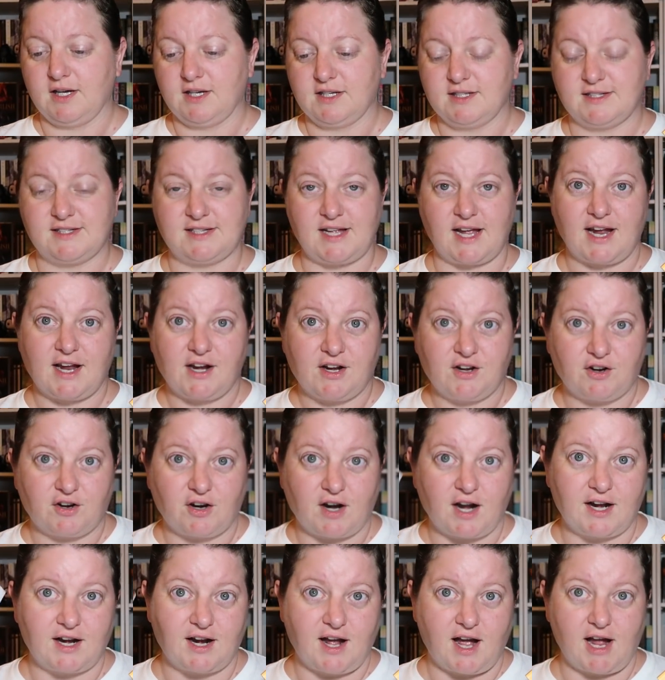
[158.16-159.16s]

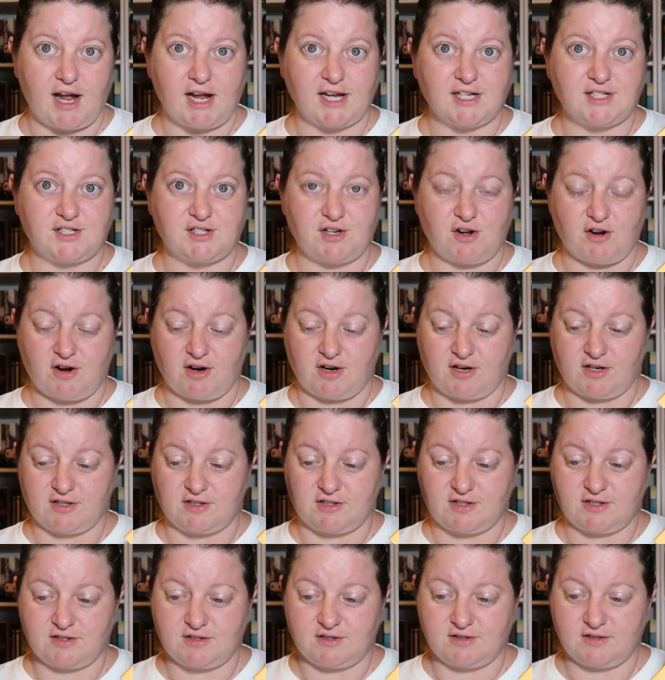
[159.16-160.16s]
Xander and I
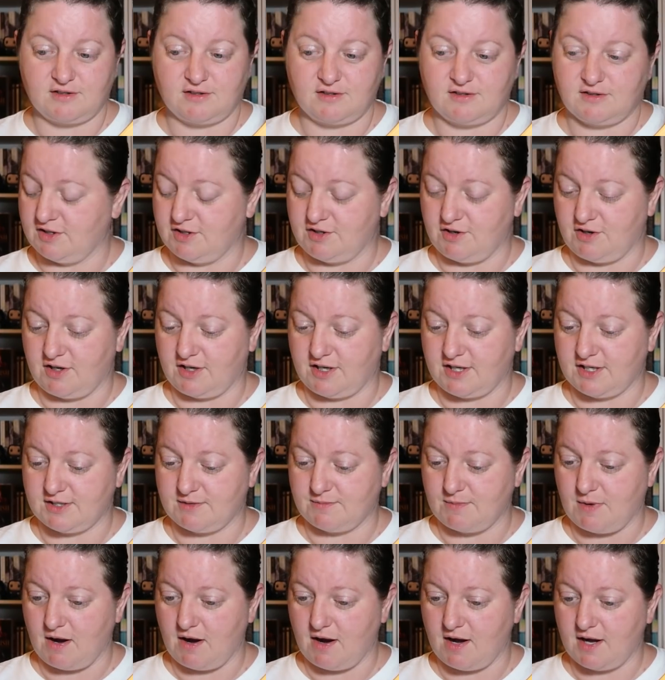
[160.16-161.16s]
start The
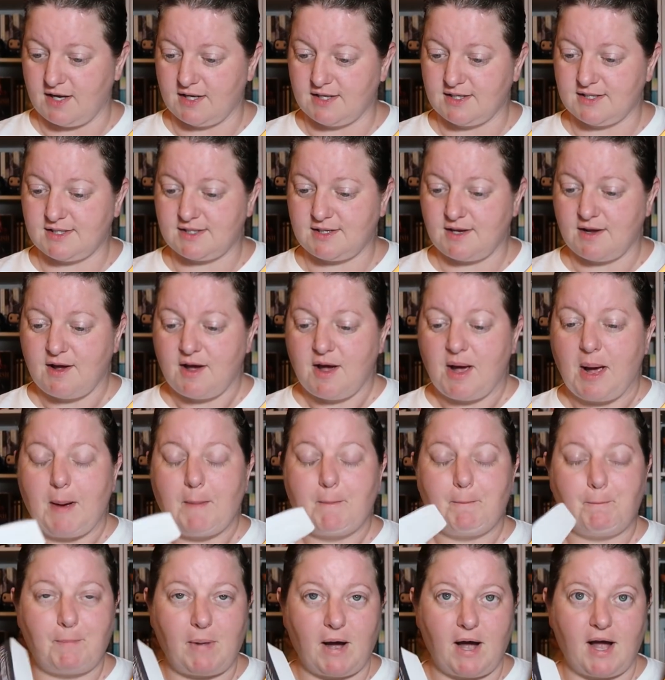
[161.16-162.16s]
Darkest Minds.
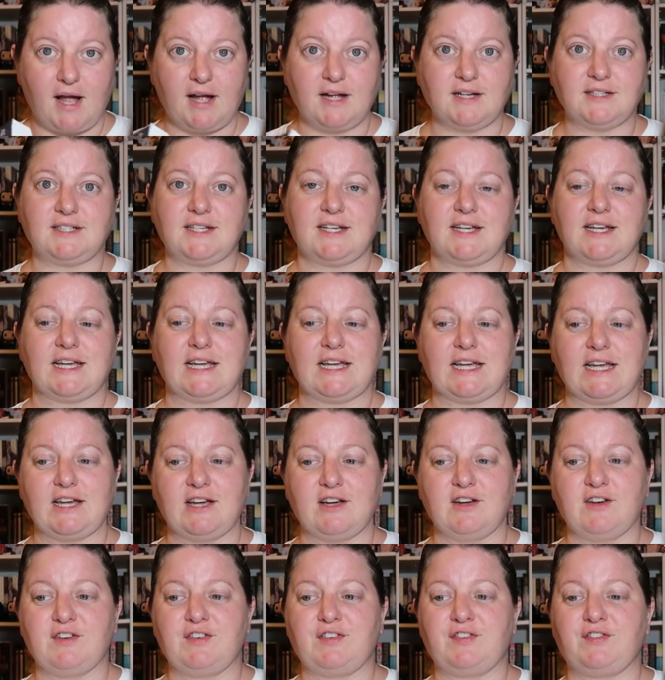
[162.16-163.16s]
But
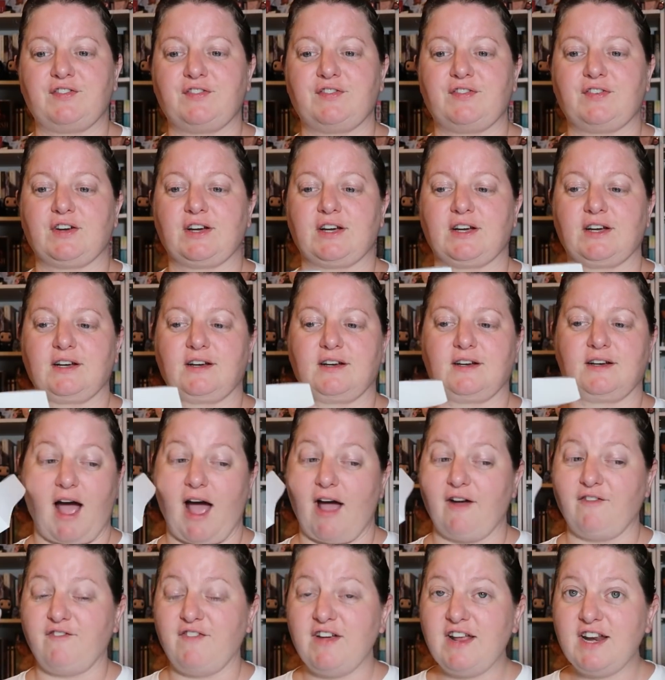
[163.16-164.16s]
if
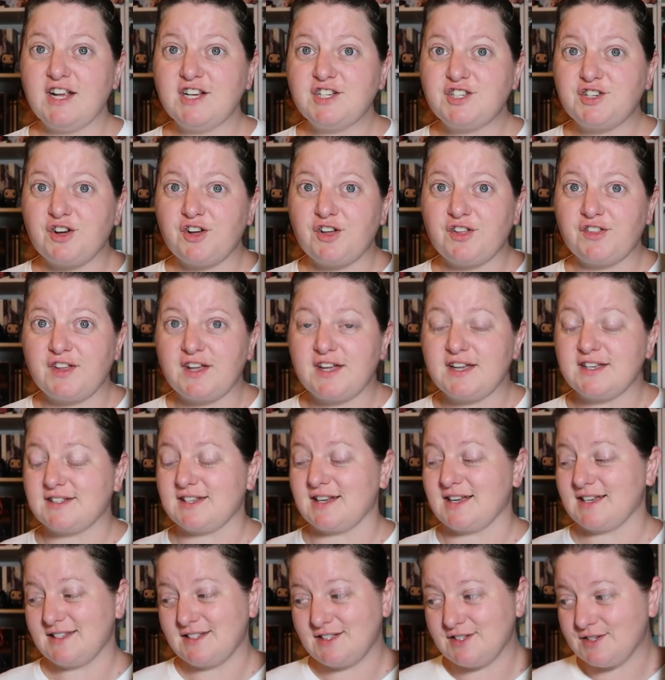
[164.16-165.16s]
I finish all these
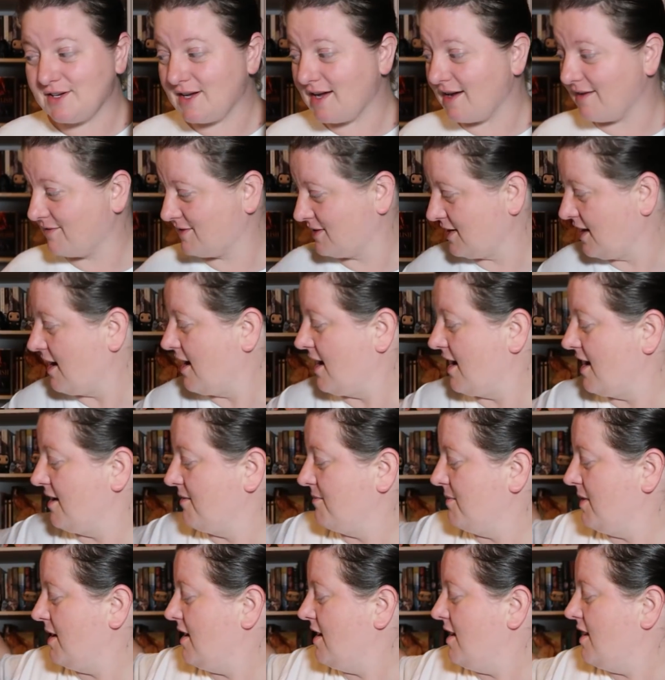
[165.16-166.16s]
and I still have
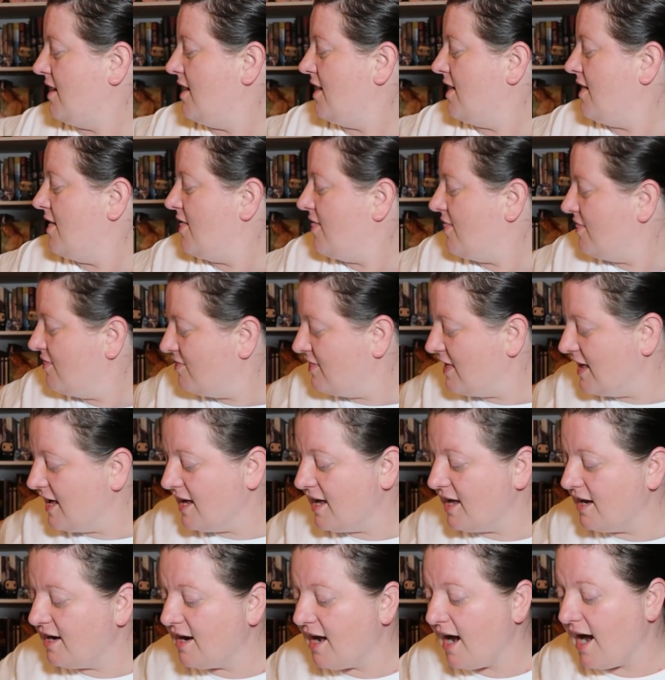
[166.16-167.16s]
time,
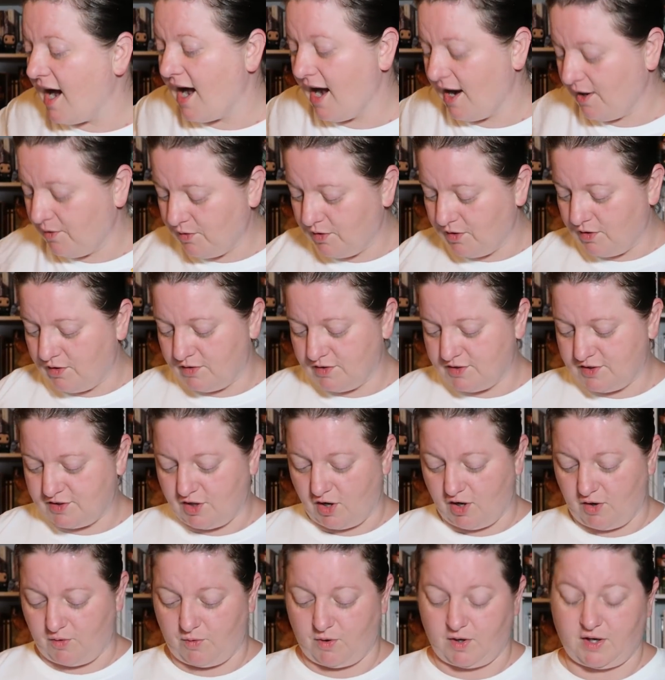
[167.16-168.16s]
then I will
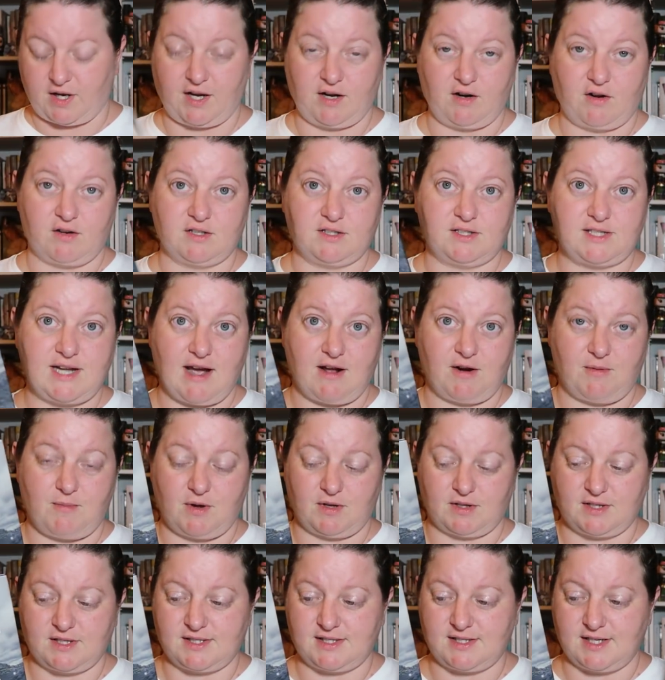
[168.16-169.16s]
start working on Down
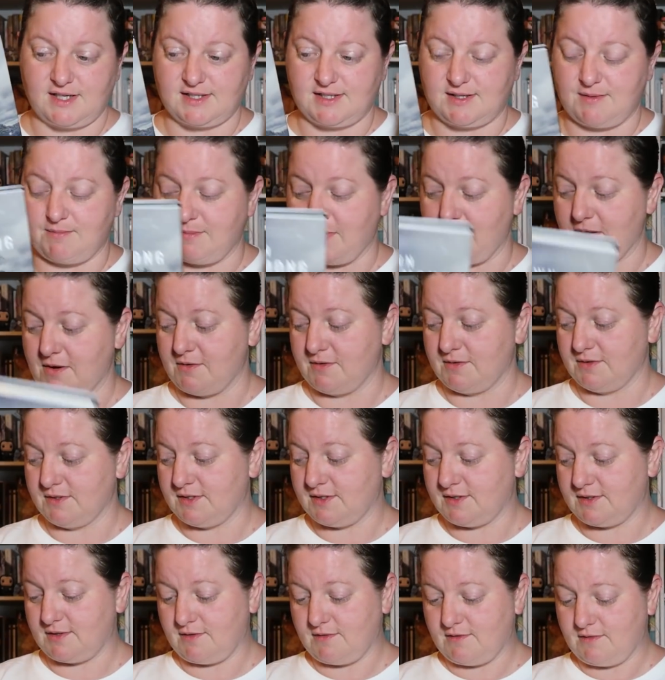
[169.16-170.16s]
Among the Sticks and
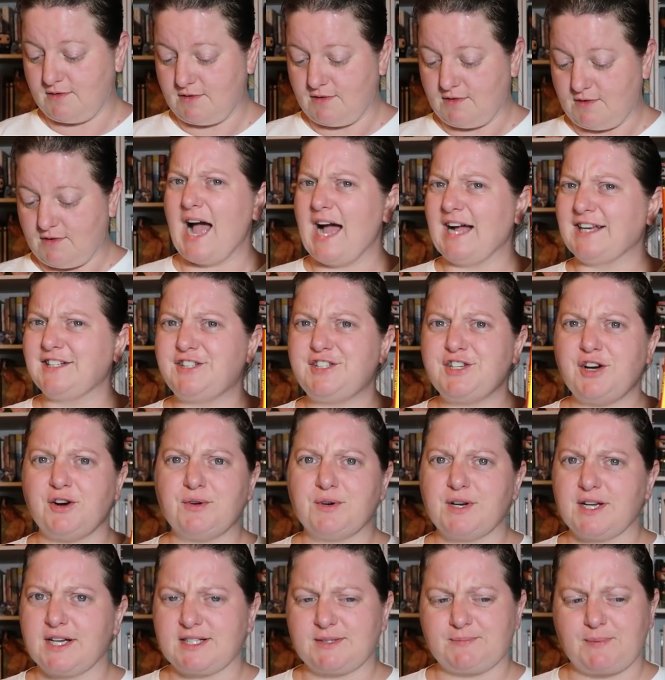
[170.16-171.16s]
Bones. I
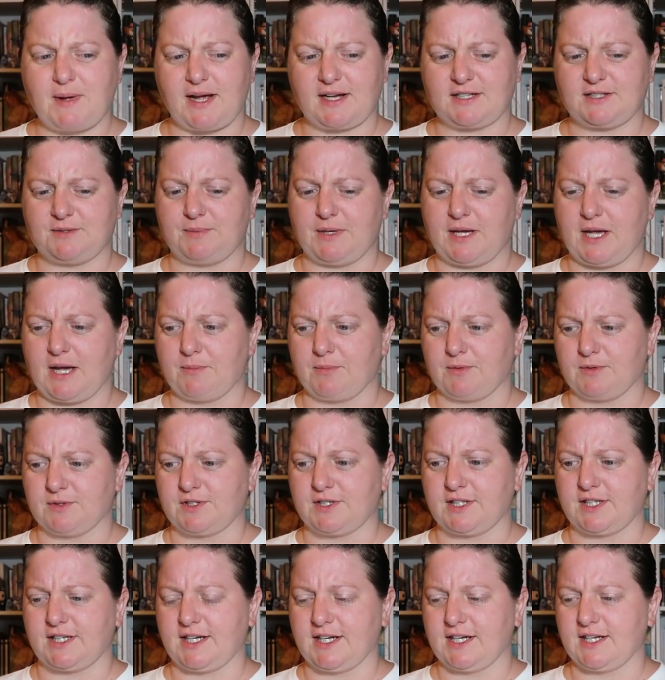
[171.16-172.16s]
don't expect to be able
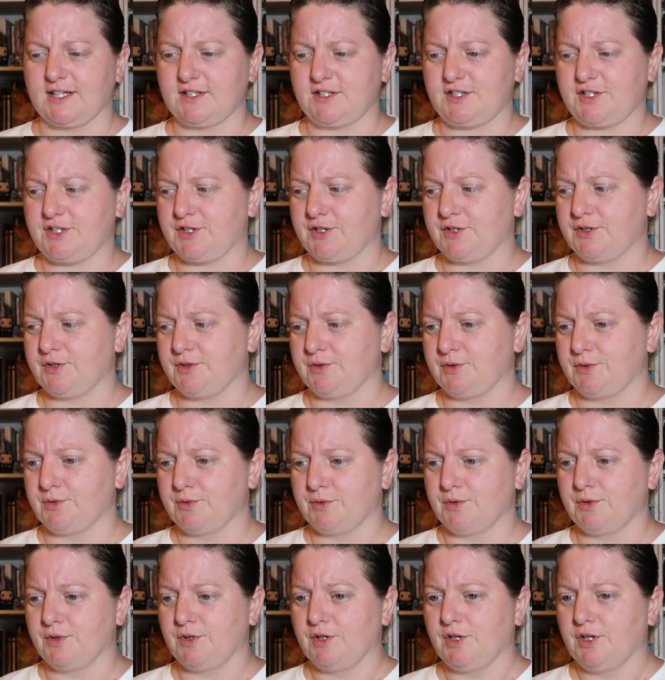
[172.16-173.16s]
to get
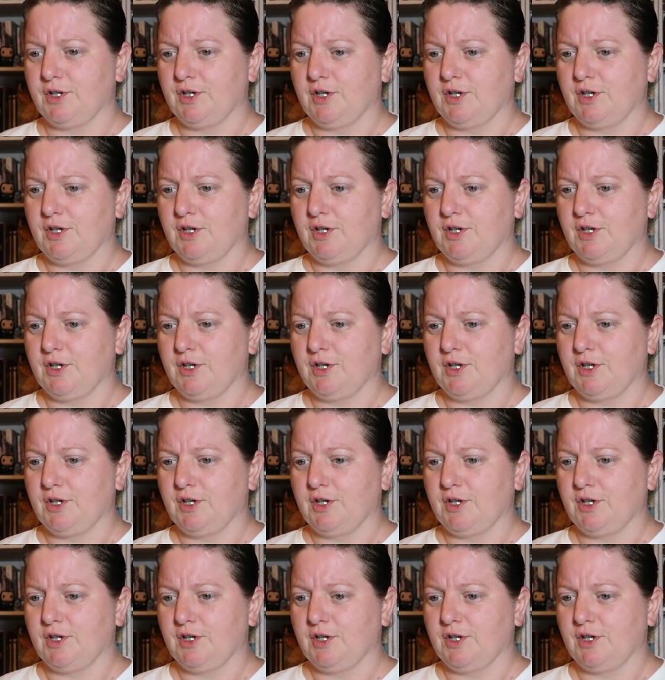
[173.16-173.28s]
to